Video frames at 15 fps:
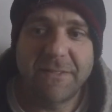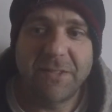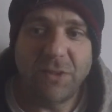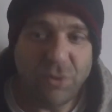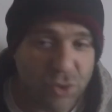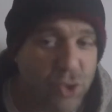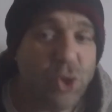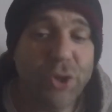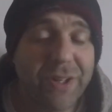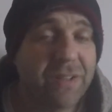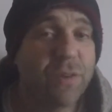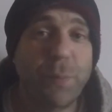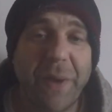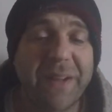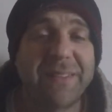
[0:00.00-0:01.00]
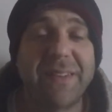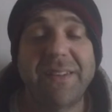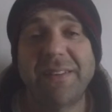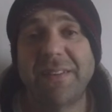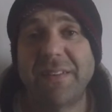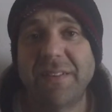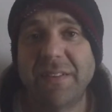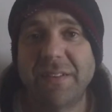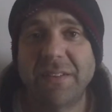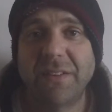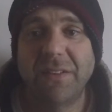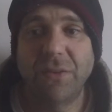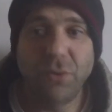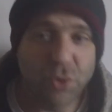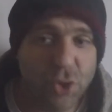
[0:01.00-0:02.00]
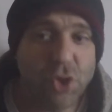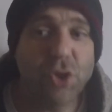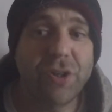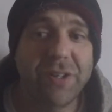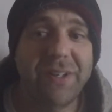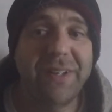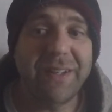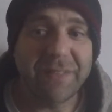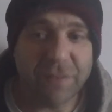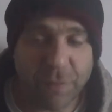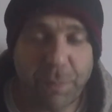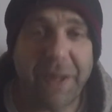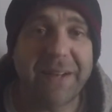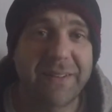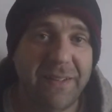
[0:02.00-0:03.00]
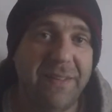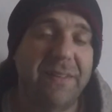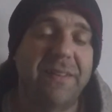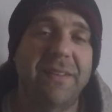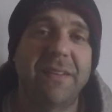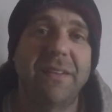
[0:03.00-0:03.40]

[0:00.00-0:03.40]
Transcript: You should expect it. You should expect it.